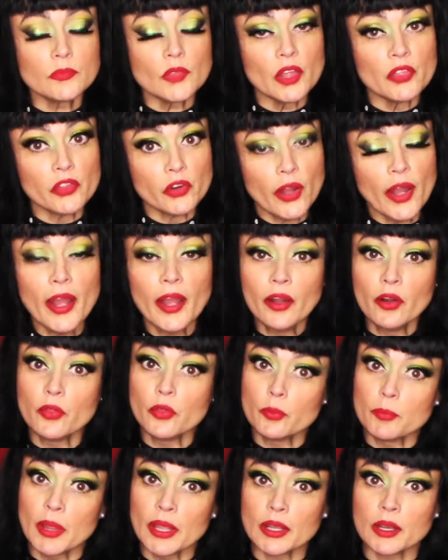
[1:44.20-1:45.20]
their hair, their
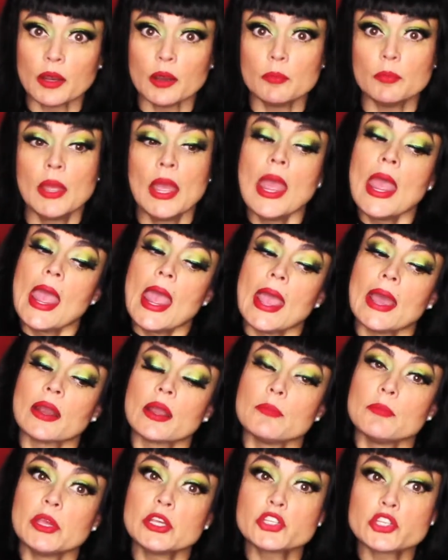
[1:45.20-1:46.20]
makeup, and I
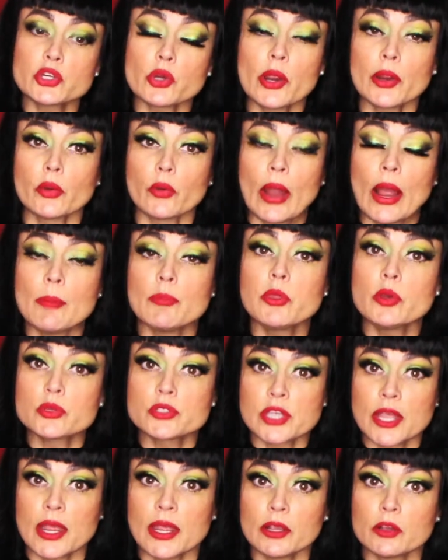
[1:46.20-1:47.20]
make sure I grab those
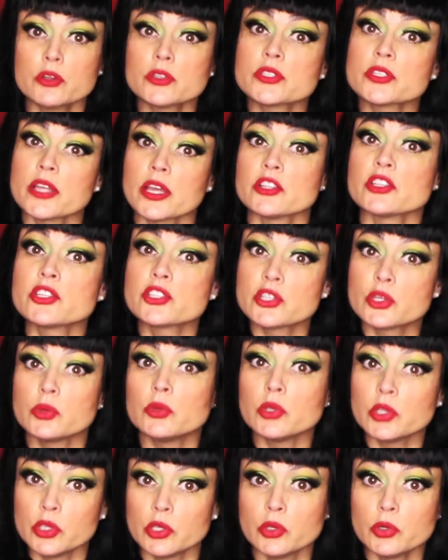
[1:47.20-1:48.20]
angles that suit
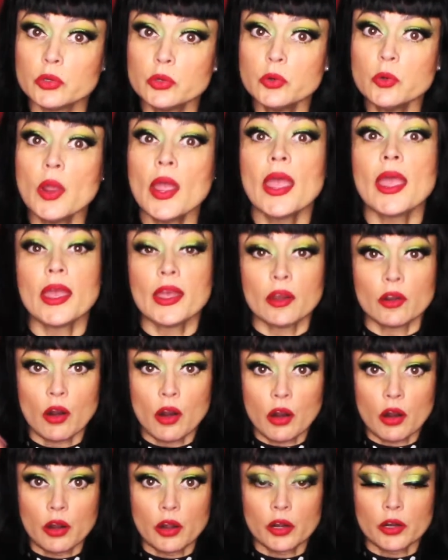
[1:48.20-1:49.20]
you and
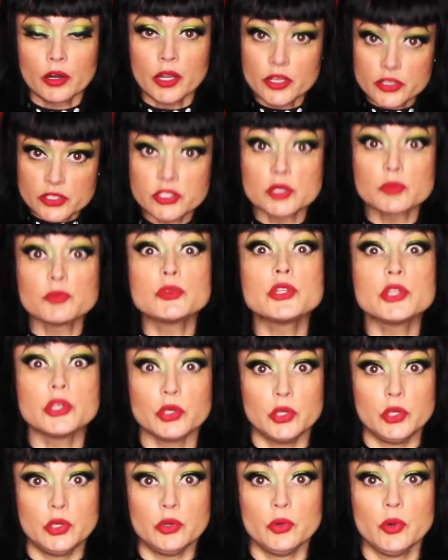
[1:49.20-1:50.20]
are custom to
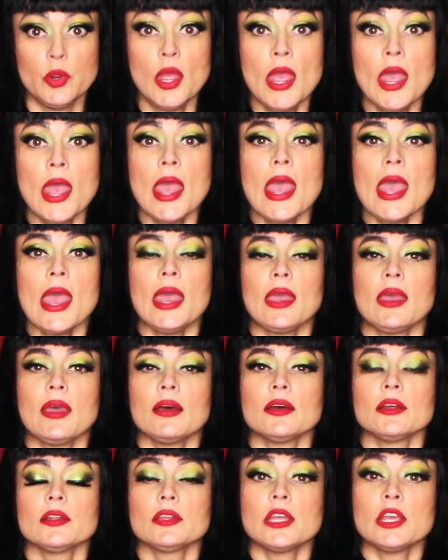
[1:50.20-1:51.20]
you.
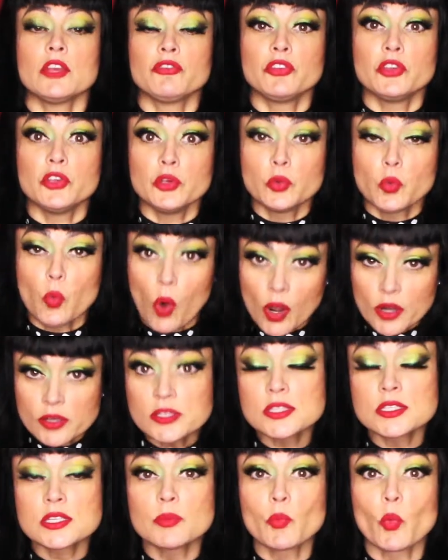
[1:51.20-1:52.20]
And if you wanted to
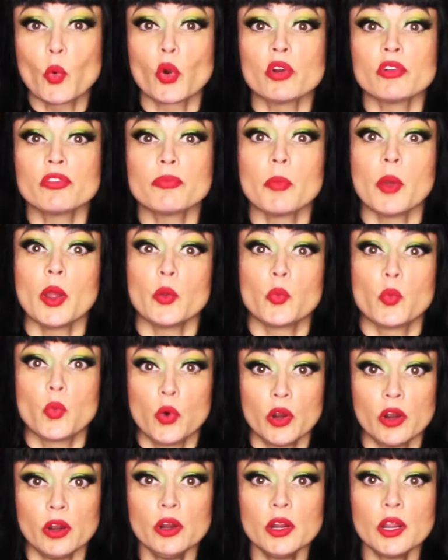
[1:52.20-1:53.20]
see more of my
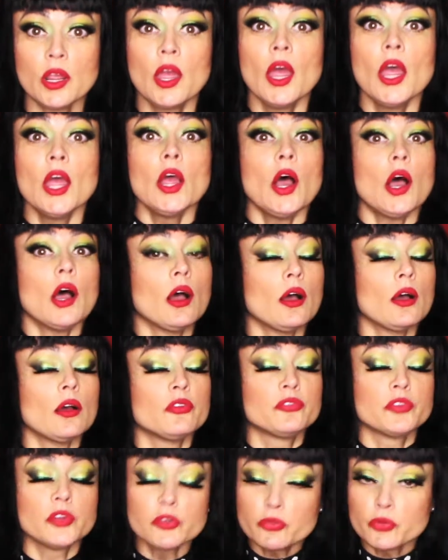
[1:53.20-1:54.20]
work, uh,
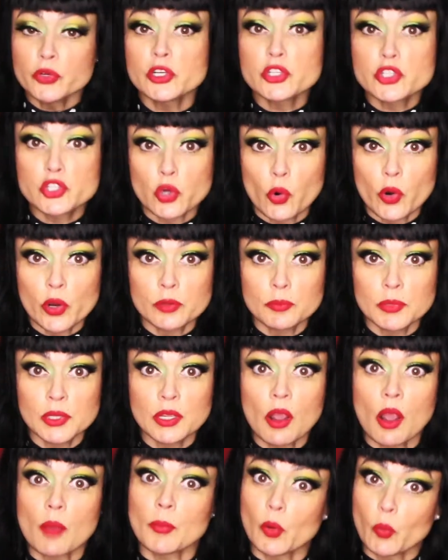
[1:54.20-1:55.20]
feel free to join me
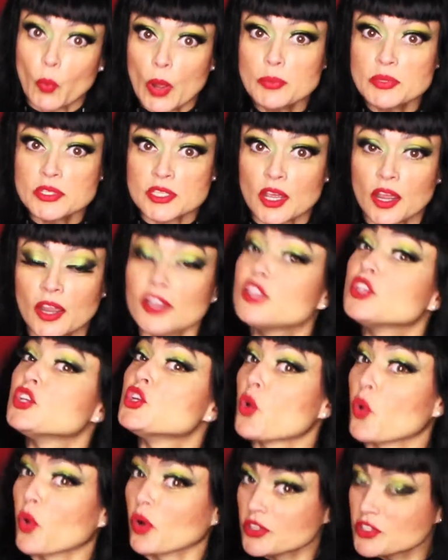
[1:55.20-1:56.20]
on my website,
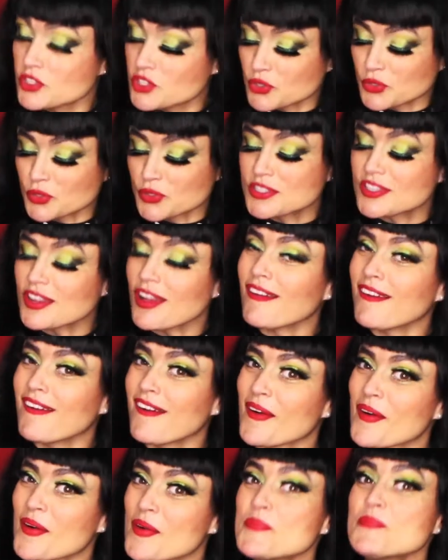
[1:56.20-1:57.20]

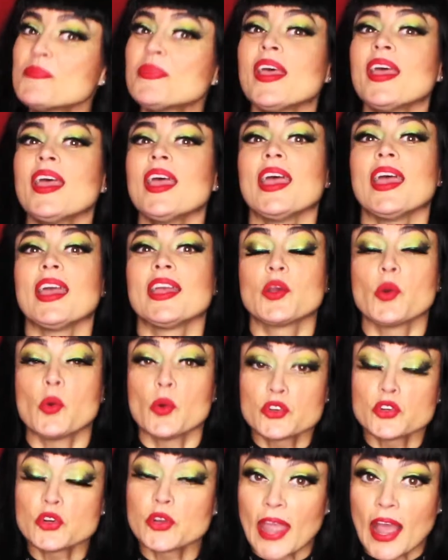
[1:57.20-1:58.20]
youreajewel.com, and go
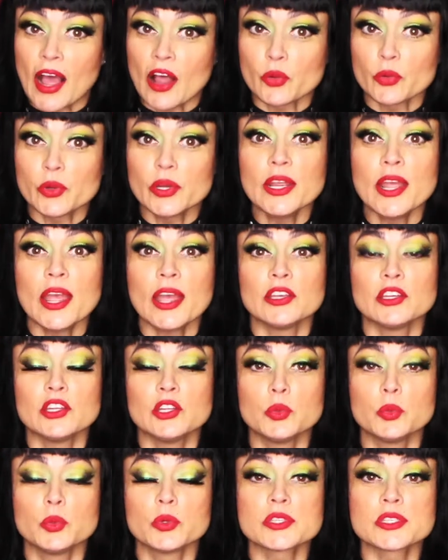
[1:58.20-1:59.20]
under gallery, and
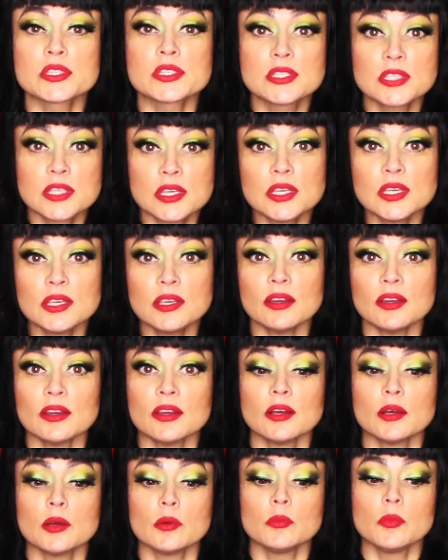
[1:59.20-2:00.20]
you will see
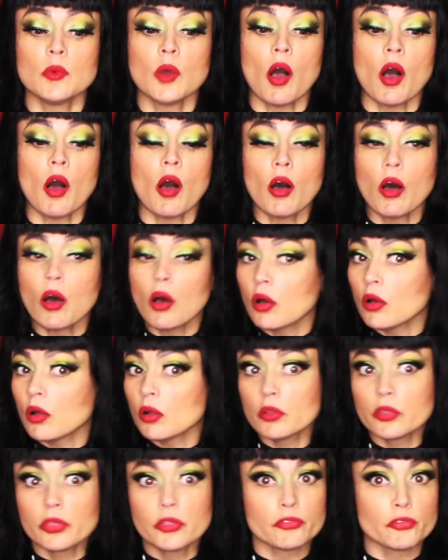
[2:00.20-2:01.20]
um,
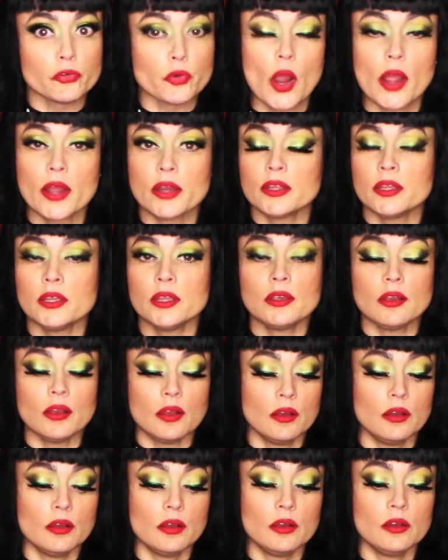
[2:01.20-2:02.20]
all the variety
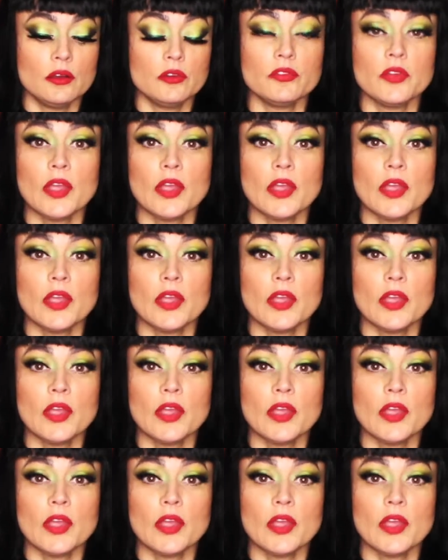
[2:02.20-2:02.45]
of